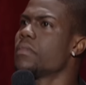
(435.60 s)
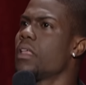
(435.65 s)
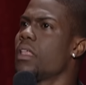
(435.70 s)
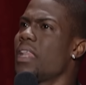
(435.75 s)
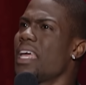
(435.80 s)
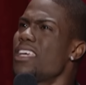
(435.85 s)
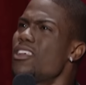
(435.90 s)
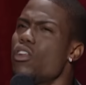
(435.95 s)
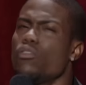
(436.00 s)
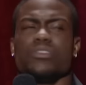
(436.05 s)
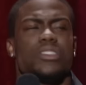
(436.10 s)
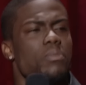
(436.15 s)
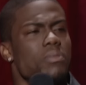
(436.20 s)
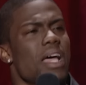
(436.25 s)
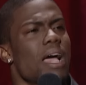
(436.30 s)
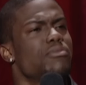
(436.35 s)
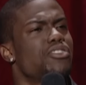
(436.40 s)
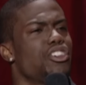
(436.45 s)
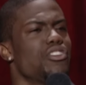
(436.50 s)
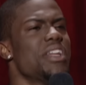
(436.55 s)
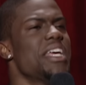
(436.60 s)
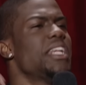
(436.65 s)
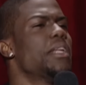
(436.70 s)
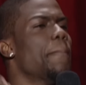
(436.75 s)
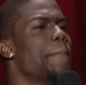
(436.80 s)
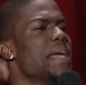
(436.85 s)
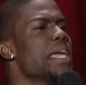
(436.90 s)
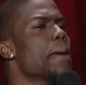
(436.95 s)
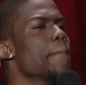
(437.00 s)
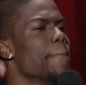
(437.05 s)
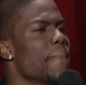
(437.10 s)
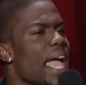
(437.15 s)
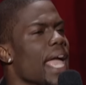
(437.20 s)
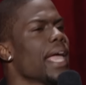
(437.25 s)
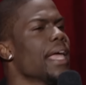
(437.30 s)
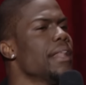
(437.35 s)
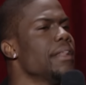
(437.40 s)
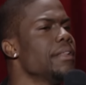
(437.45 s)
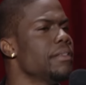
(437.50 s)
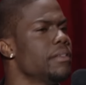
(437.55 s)
Like, you know, sometimes you need to be a
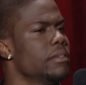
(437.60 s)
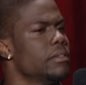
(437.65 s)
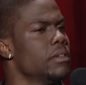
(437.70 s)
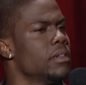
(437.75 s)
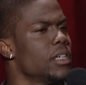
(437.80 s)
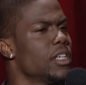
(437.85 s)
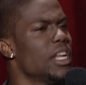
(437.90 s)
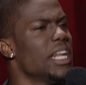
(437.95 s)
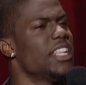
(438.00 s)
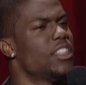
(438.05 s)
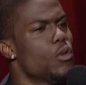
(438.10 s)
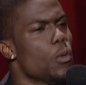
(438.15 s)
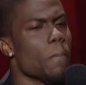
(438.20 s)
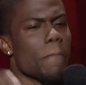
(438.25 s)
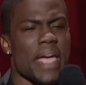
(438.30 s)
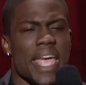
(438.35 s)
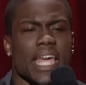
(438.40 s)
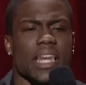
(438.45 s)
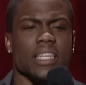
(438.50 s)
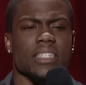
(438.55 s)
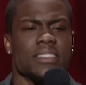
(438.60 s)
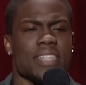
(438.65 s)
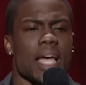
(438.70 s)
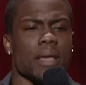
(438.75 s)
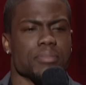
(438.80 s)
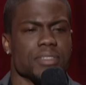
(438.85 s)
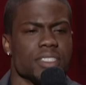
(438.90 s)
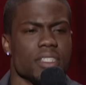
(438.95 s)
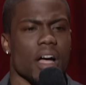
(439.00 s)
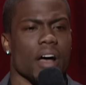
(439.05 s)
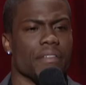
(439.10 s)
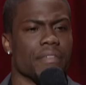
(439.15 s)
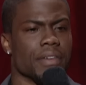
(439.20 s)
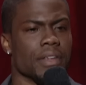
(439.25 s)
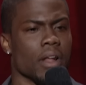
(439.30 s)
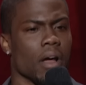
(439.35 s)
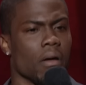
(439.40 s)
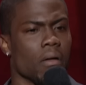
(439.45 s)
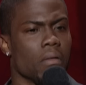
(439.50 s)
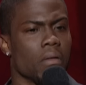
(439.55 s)
man. You need to do manly type stuff, you
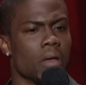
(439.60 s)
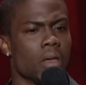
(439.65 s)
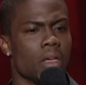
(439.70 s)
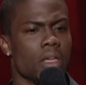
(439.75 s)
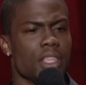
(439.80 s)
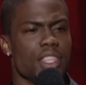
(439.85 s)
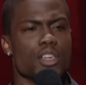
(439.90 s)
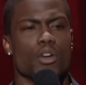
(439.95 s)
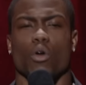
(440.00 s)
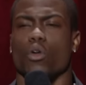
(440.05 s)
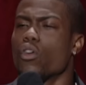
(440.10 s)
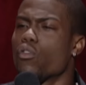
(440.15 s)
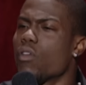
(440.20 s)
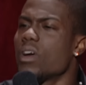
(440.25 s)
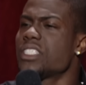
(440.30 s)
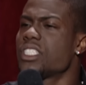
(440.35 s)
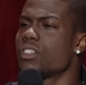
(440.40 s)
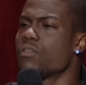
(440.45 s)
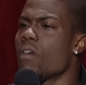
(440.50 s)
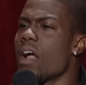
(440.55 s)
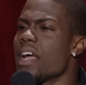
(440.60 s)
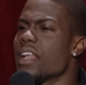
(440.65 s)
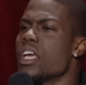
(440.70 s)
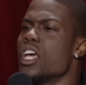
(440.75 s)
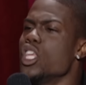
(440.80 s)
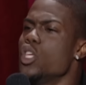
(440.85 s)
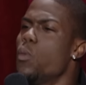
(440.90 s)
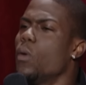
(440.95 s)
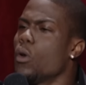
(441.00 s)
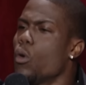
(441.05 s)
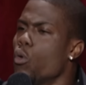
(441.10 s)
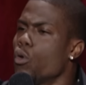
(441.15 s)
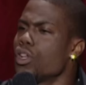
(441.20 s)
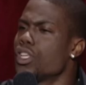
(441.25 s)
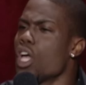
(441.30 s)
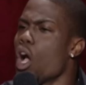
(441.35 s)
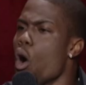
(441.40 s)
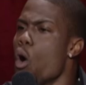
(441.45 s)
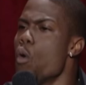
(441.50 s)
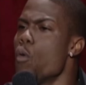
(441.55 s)
know. You go to a restaurant, you want to order
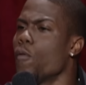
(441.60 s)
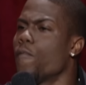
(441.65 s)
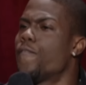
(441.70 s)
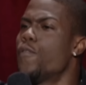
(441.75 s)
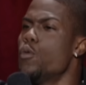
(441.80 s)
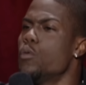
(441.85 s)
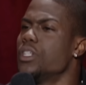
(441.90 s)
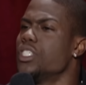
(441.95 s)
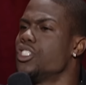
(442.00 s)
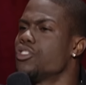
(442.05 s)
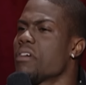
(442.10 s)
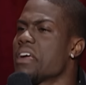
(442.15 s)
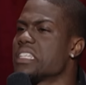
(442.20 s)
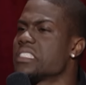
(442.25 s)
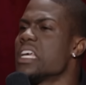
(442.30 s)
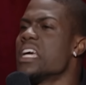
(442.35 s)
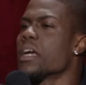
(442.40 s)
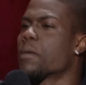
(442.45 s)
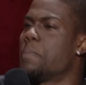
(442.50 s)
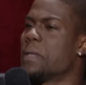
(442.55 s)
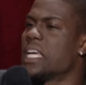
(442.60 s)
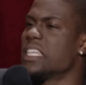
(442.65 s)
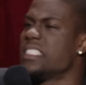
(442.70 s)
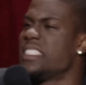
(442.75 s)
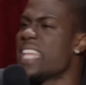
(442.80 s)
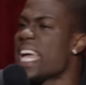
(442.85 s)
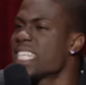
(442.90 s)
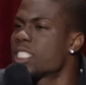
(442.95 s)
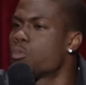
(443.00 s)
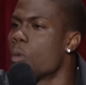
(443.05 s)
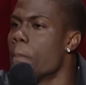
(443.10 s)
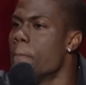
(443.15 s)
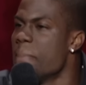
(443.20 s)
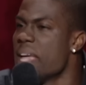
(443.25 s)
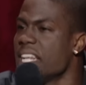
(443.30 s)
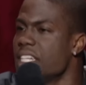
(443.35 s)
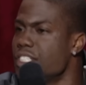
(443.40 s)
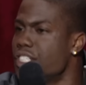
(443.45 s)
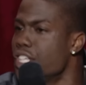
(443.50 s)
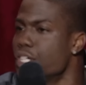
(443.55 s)
your own food and drinks because that's what
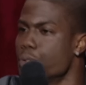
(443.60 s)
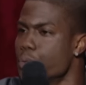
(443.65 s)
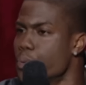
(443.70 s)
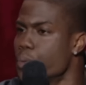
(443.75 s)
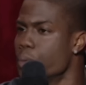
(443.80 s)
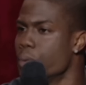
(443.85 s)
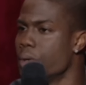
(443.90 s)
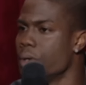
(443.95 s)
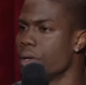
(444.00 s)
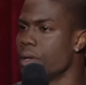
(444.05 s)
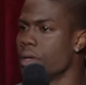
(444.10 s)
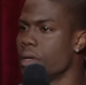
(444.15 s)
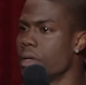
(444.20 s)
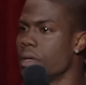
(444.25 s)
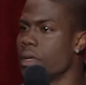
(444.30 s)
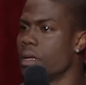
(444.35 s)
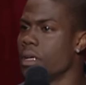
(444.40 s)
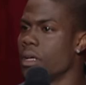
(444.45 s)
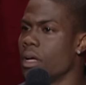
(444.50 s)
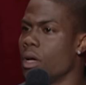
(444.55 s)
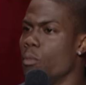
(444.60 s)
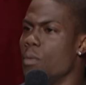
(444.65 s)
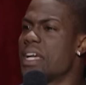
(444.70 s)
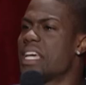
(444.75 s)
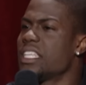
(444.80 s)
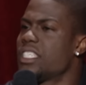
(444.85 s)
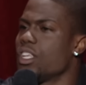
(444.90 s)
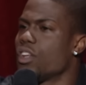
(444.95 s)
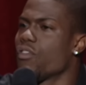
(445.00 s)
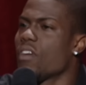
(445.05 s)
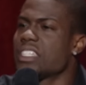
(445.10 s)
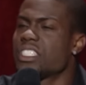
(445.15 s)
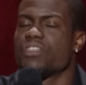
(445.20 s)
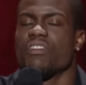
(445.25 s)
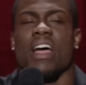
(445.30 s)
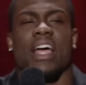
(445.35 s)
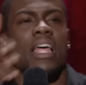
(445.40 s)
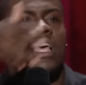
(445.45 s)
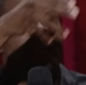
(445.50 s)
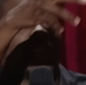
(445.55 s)
men do. We get to the
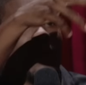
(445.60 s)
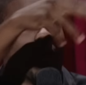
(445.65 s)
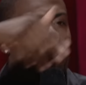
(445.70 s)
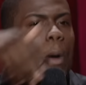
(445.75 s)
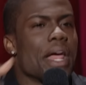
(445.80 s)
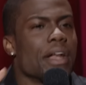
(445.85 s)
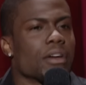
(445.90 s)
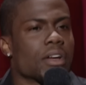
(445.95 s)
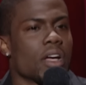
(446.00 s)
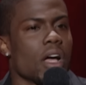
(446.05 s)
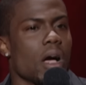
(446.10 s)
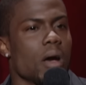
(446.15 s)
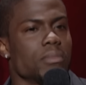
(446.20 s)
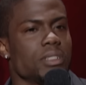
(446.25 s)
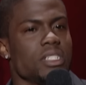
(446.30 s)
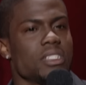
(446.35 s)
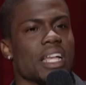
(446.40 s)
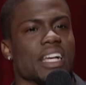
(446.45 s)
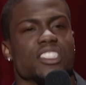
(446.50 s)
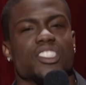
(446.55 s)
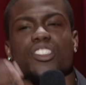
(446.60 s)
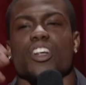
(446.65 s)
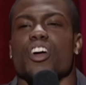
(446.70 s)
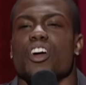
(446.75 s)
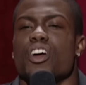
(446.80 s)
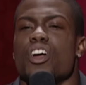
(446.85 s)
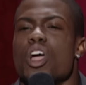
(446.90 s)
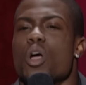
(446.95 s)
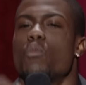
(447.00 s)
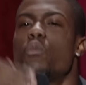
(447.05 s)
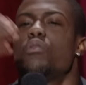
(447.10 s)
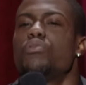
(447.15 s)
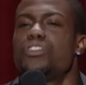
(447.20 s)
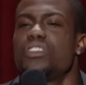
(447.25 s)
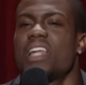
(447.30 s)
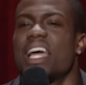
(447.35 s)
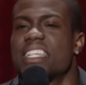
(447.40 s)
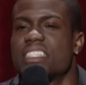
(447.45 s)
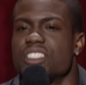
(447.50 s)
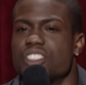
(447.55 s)
restaurant, the waiter comes. He's like, Sir, what would
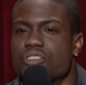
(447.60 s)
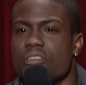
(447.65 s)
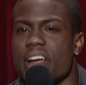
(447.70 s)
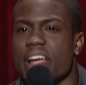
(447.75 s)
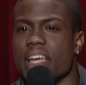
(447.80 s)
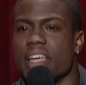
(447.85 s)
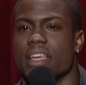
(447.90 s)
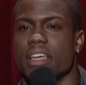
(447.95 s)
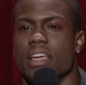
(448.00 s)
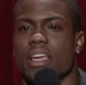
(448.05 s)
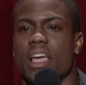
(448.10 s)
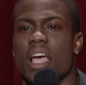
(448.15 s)
you like to drink?